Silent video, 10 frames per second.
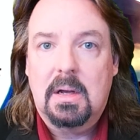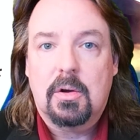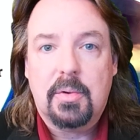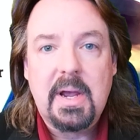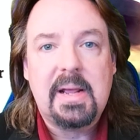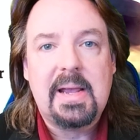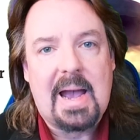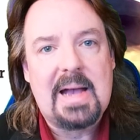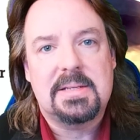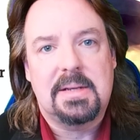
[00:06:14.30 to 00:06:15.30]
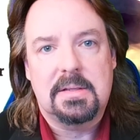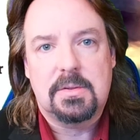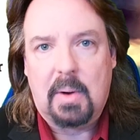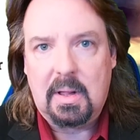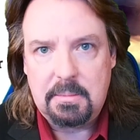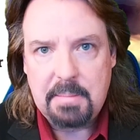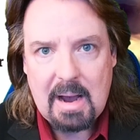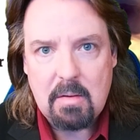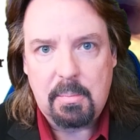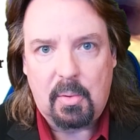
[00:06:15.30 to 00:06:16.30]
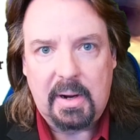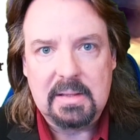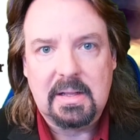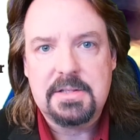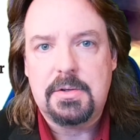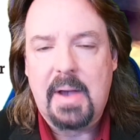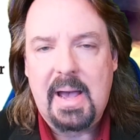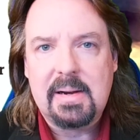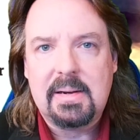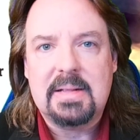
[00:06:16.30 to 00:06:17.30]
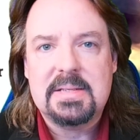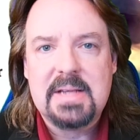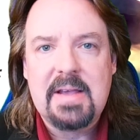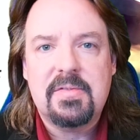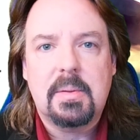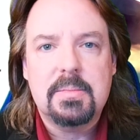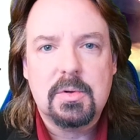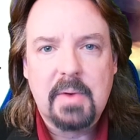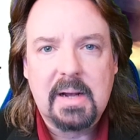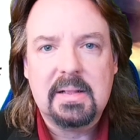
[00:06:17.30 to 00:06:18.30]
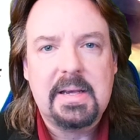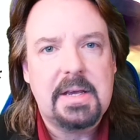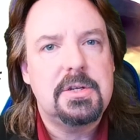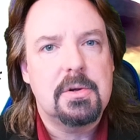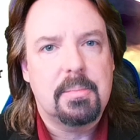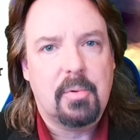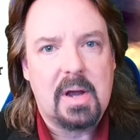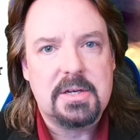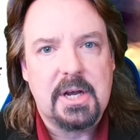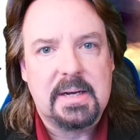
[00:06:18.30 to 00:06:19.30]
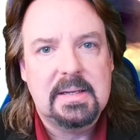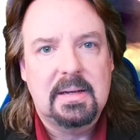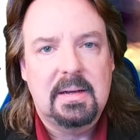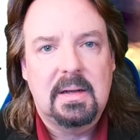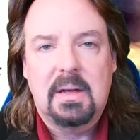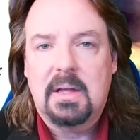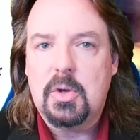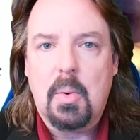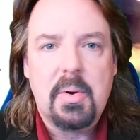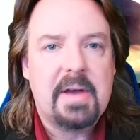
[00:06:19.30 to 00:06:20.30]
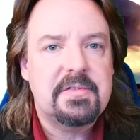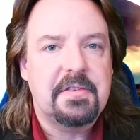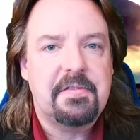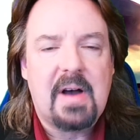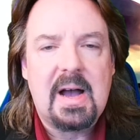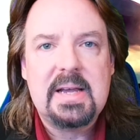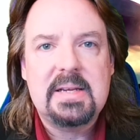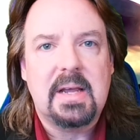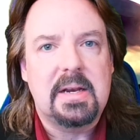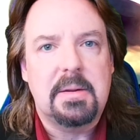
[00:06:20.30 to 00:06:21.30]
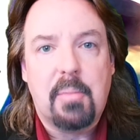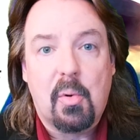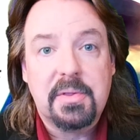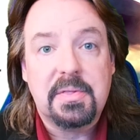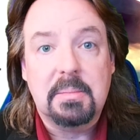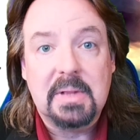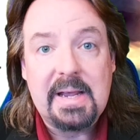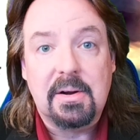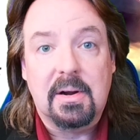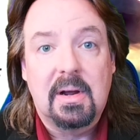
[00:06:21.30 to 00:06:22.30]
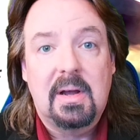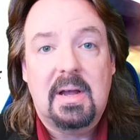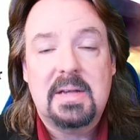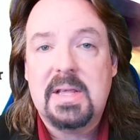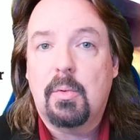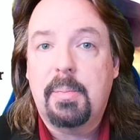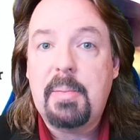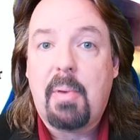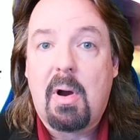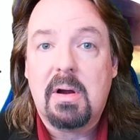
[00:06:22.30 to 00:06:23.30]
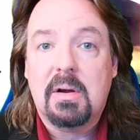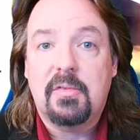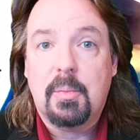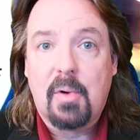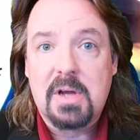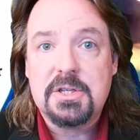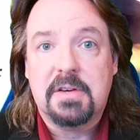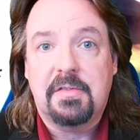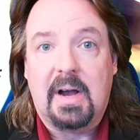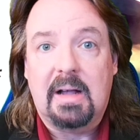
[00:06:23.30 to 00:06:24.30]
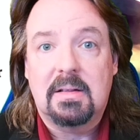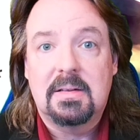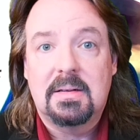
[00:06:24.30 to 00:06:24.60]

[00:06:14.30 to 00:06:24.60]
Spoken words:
Creating assets while in PowerPoint lets you edit and save them directly into your project. You won't have to find and import them later, as they will be part of your project file.